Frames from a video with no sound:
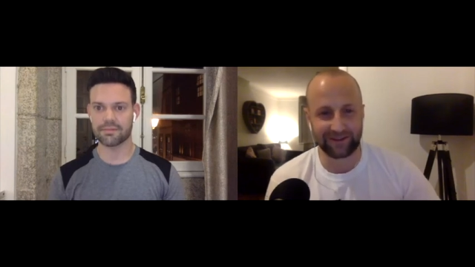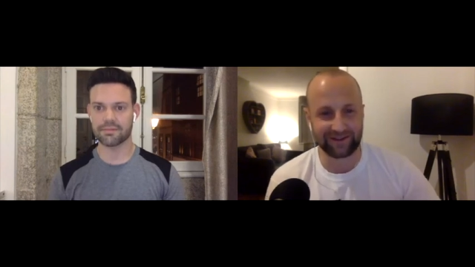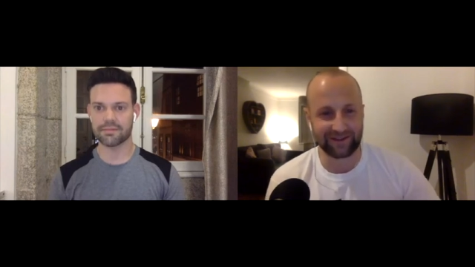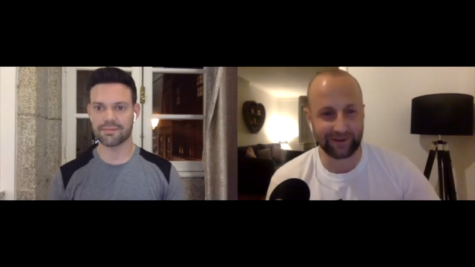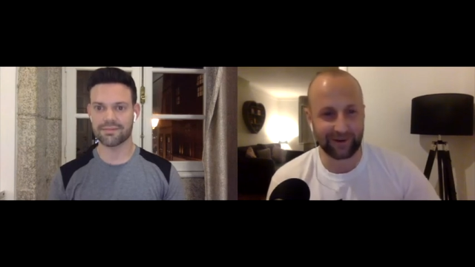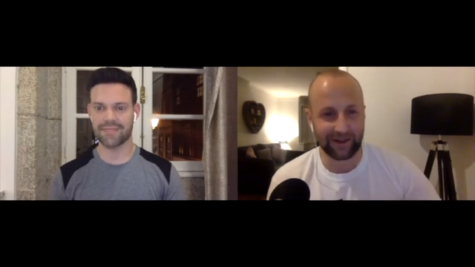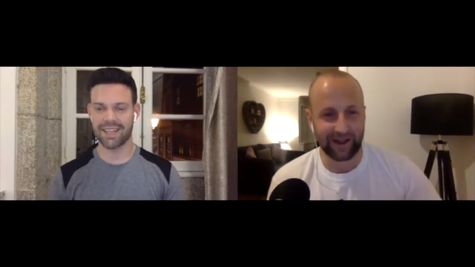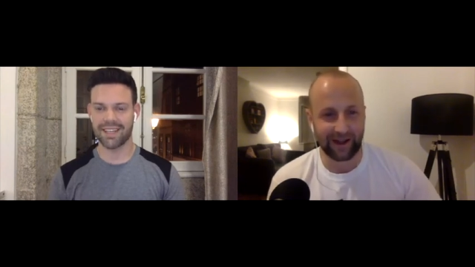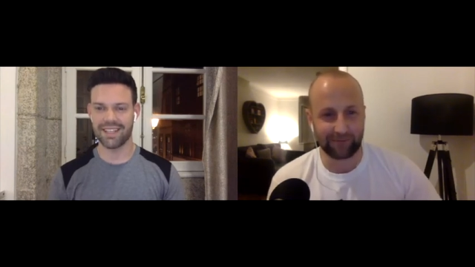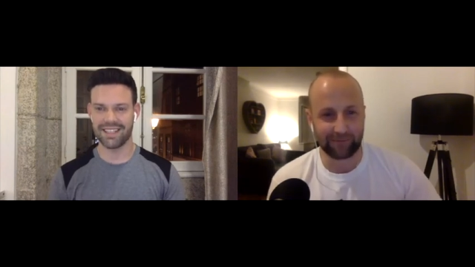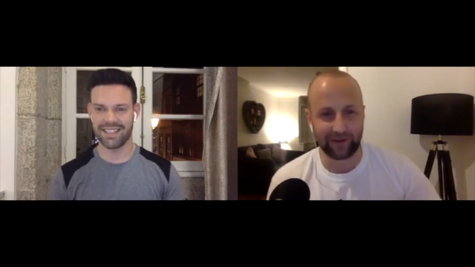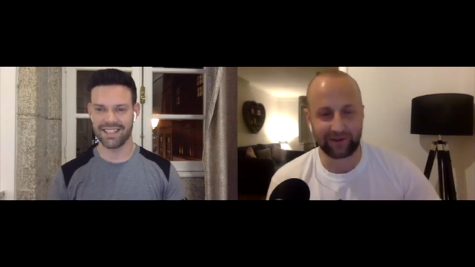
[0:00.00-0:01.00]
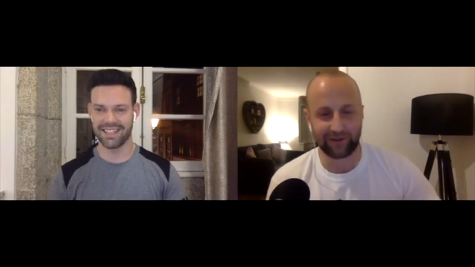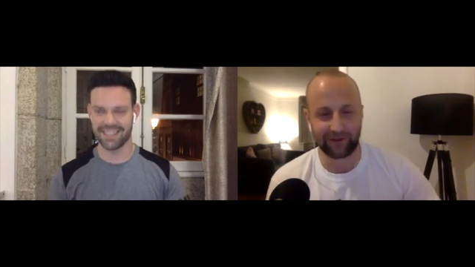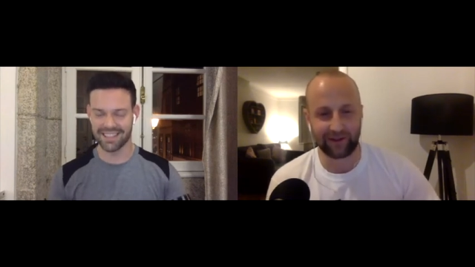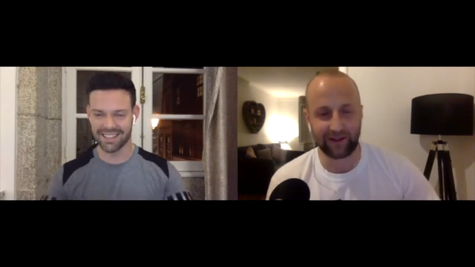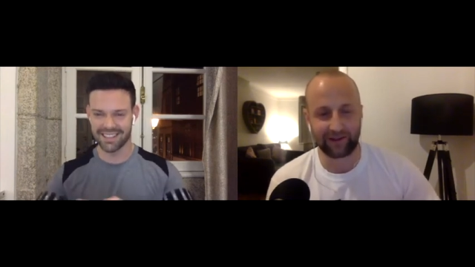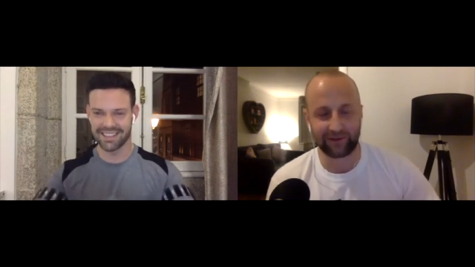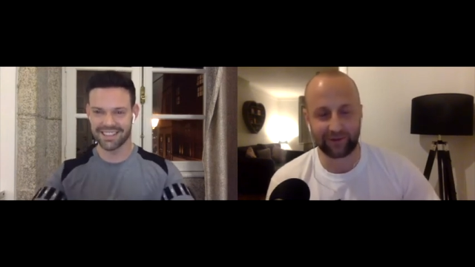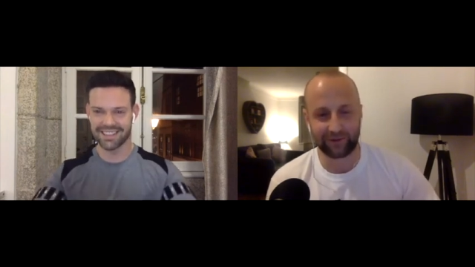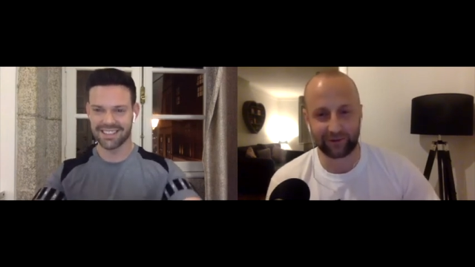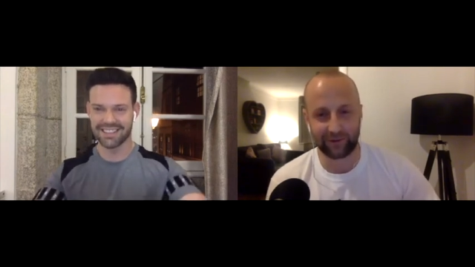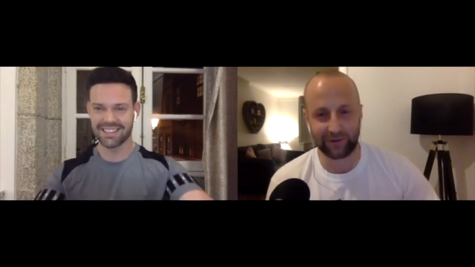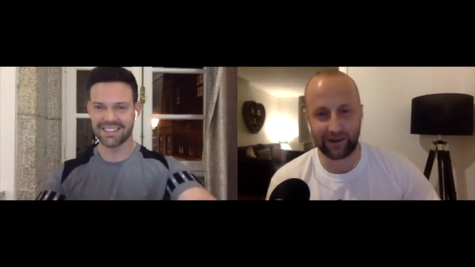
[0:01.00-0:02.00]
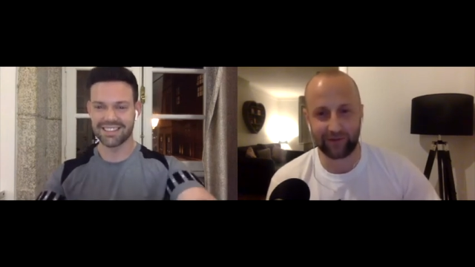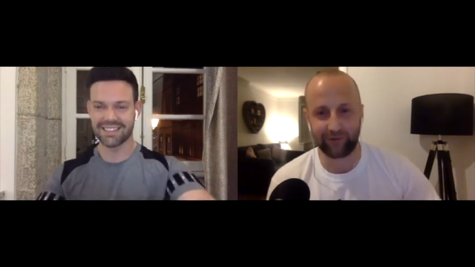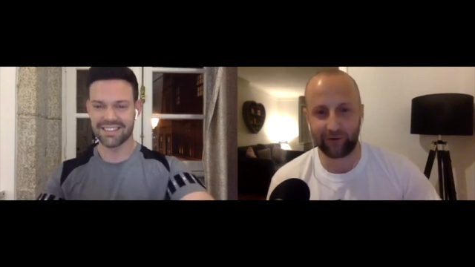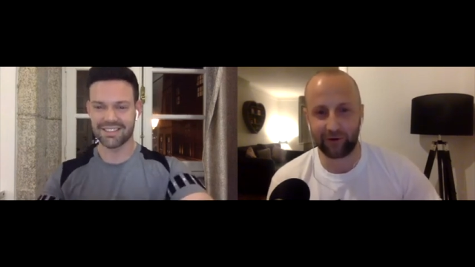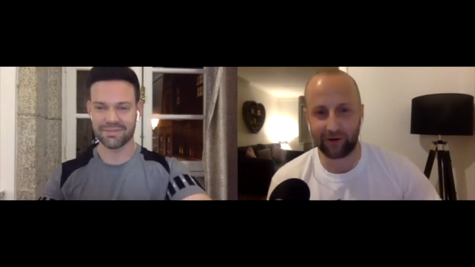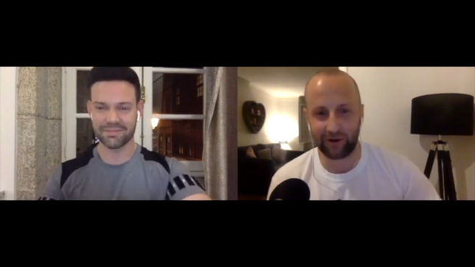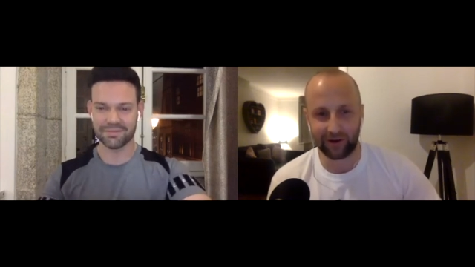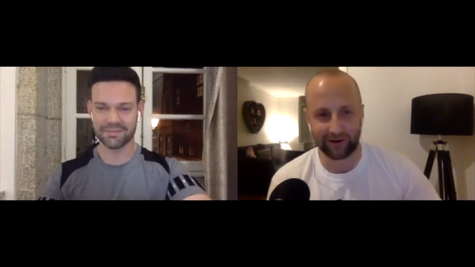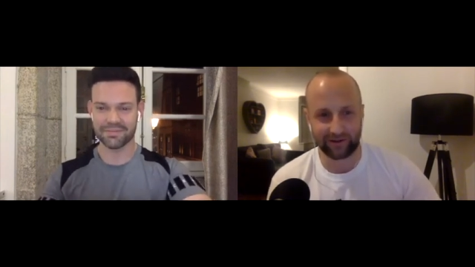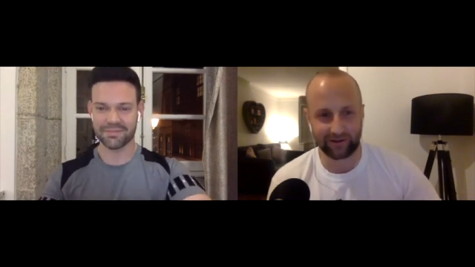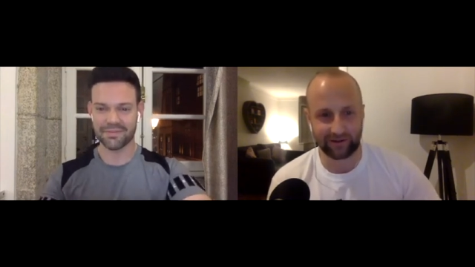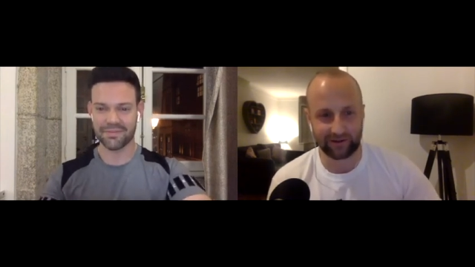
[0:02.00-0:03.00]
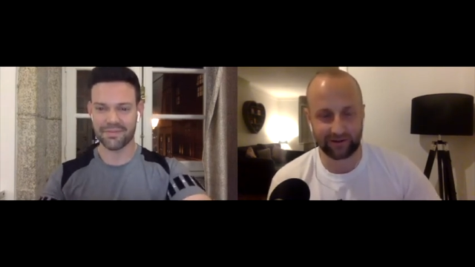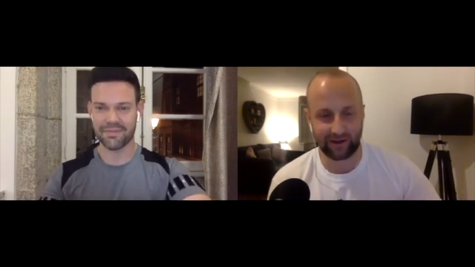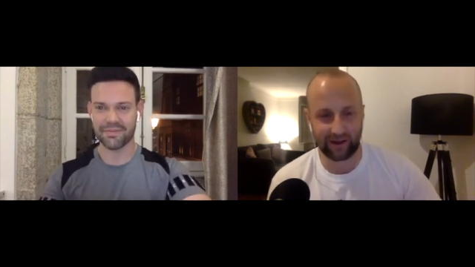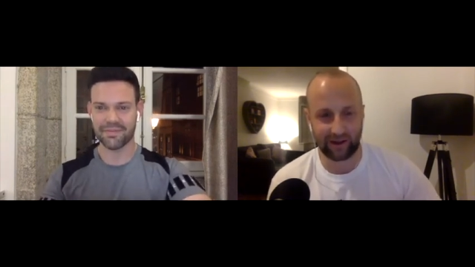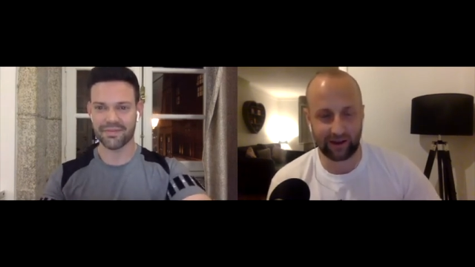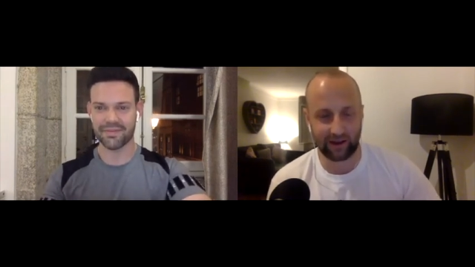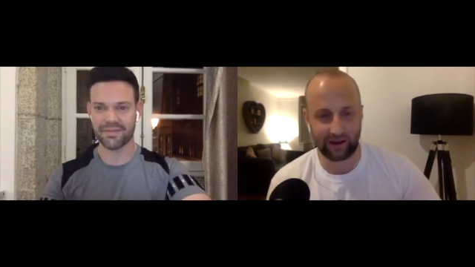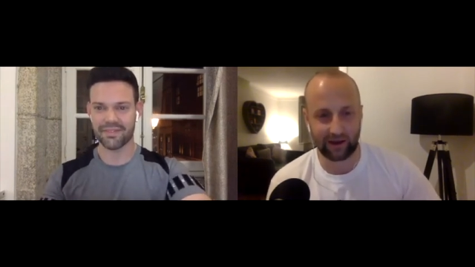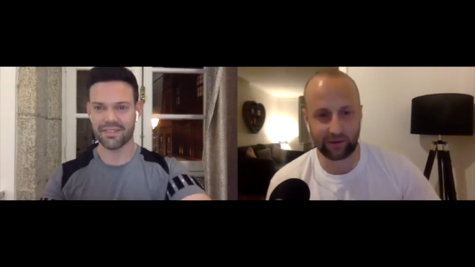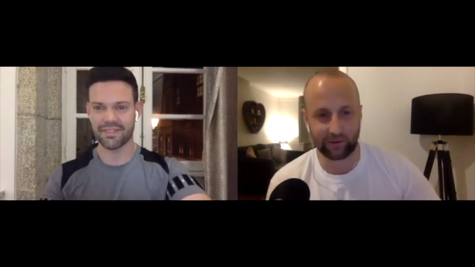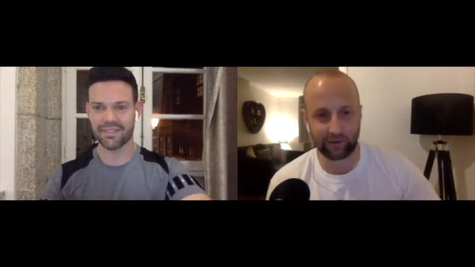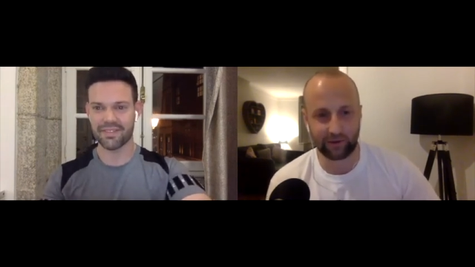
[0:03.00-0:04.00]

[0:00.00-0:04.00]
Speaker 1: So I'll make sure that that's also in there for our listeners uh, and anyone who